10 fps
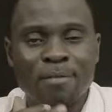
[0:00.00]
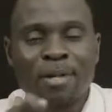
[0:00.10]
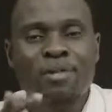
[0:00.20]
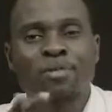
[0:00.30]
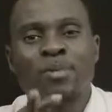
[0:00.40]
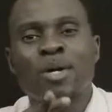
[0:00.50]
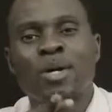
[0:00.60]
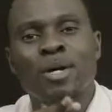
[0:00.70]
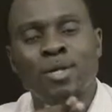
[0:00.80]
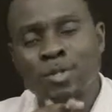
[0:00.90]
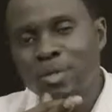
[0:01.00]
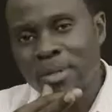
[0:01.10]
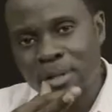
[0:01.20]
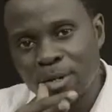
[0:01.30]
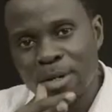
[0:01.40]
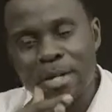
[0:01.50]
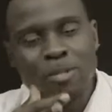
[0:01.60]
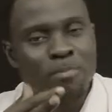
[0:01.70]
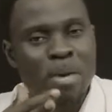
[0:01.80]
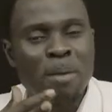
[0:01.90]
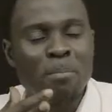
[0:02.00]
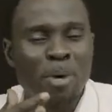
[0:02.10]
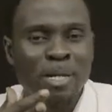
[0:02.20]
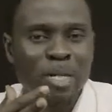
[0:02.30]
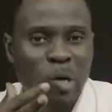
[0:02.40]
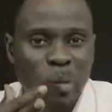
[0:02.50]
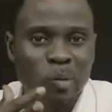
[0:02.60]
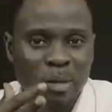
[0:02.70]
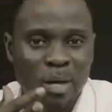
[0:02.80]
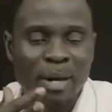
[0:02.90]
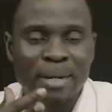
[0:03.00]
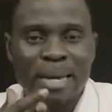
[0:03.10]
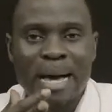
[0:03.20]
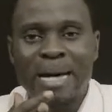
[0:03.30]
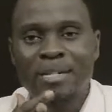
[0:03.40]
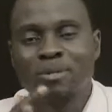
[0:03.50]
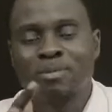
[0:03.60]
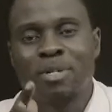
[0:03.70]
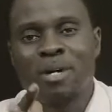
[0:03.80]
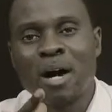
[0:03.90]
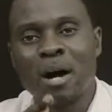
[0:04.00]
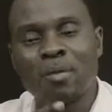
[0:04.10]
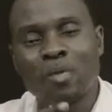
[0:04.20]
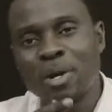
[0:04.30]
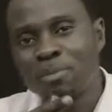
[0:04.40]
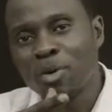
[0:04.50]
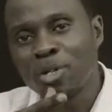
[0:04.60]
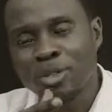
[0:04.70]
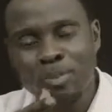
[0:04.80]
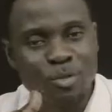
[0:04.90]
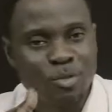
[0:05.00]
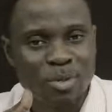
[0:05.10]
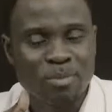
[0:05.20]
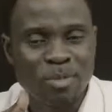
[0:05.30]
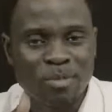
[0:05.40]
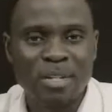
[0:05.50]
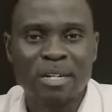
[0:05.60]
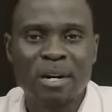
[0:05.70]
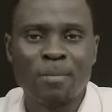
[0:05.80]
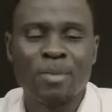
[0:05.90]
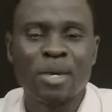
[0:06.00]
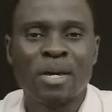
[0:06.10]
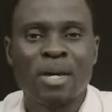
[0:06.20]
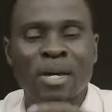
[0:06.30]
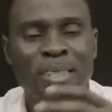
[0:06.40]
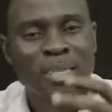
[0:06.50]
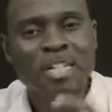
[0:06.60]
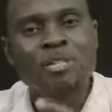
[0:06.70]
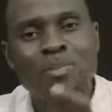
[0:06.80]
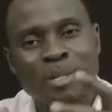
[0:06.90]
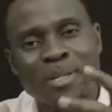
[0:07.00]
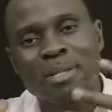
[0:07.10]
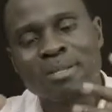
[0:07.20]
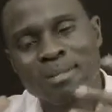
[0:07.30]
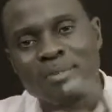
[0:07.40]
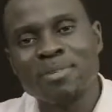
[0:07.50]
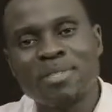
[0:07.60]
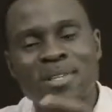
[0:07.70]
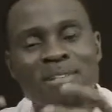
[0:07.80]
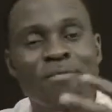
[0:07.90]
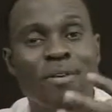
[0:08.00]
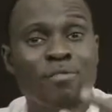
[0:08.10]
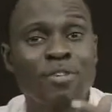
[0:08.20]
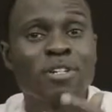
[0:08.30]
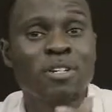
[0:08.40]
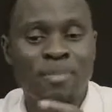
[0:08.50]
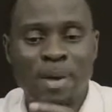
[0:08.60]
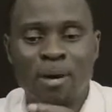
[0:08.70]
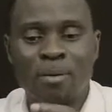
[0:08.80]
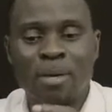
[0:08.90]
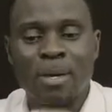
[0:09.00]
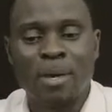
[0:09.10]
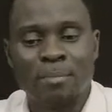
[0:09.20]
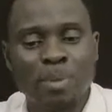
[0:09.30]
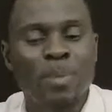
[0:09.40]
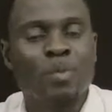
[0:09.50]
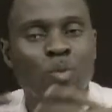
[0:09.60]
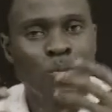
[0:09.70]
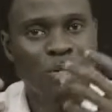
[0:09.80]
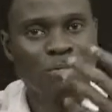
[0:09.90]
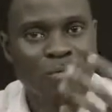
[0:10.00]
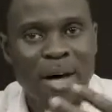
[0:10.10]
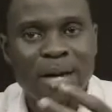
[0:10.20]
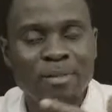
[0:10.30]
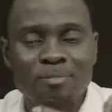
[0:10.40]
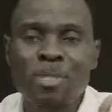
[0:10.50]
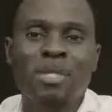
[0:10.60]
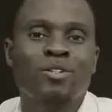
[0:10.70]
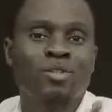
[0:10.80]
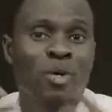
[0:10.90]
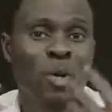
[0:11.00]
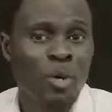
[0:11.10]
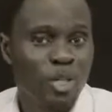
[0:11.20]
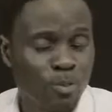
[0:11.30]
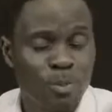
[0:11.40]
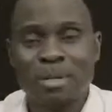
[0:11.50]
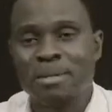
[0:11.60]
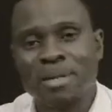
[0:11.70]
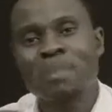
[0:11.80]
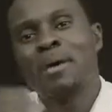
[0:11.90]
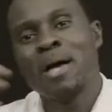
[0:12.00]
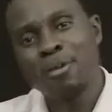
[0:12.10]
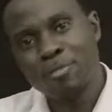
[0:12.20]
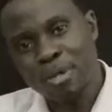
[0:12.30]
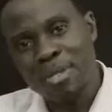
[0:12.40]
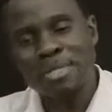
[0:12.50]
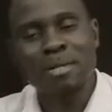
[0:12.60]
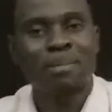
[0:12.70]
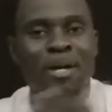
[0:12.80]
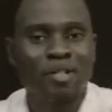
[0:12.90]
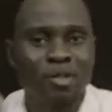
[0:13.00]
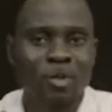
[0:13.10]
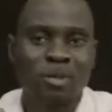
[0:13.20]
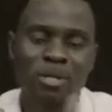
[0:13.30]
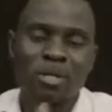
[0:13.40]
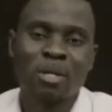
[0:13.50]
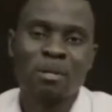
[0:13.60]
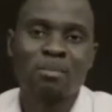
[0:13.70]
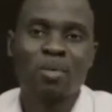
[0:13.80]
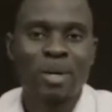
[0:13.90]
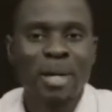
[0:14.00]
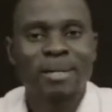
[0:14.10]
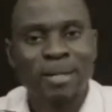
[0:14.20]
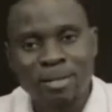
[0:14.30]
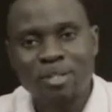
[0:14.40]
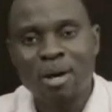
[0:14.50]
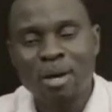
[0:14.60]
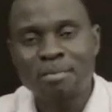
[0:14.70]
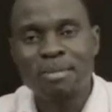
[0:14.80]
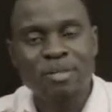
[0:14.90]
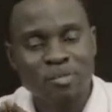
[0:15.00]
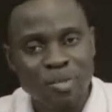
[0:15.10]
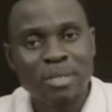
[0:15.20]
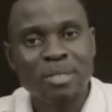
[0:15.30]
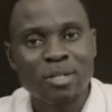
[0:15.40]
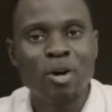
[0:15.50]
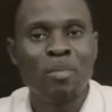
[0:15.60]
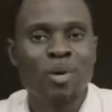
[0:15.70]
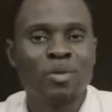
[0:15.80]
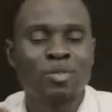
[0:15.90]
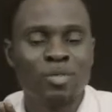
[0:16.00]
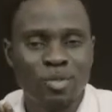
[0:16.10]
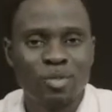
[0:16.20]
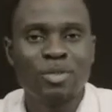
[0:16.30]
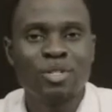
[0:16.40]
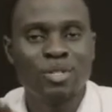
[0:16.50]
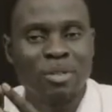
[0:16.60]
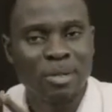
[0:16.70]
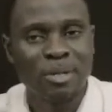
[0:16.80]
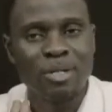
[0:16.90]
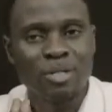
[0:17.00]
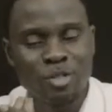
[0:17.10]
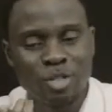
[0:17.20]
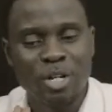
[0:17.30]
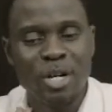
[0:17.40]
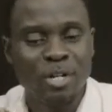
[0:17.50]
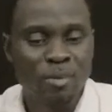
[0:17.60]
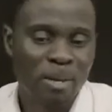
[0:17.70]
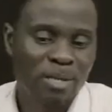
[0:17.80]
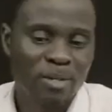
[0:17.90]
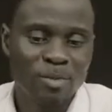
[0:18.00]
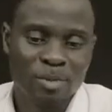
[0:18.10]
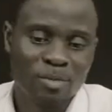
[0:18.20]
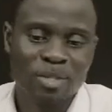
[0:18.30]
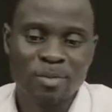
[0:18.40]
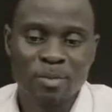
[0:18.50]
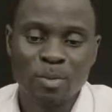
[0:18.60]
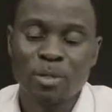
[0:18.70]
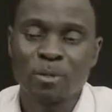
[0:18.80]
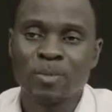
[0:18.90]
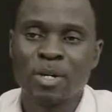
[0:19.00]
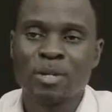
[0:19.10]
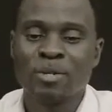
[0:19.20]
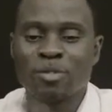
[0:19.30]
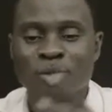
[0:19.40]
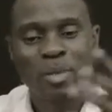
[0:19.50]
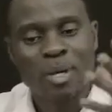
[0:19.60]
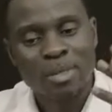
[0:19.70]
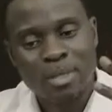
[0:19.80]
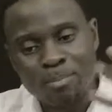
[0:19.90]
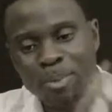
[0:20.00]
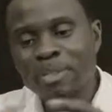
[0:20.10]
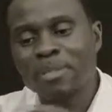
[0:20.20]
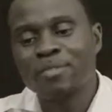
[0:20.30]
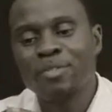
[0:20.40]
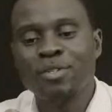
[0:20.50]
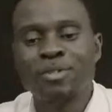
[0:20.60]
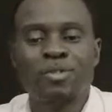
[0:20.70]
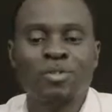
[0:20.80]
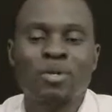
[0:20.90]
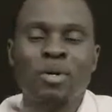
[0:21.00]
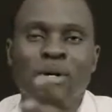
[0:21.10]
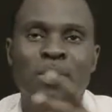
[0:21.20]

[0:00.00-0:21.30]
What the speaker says: how to learn how to make money online, how to create multiple streams of income. In these particular subjects I've written about, people would invite me to go and speak. Some I agree, some I don't. But when I get a chance, I really go, because you do this to learn, to share your message with the rest of the world. So the ability for you to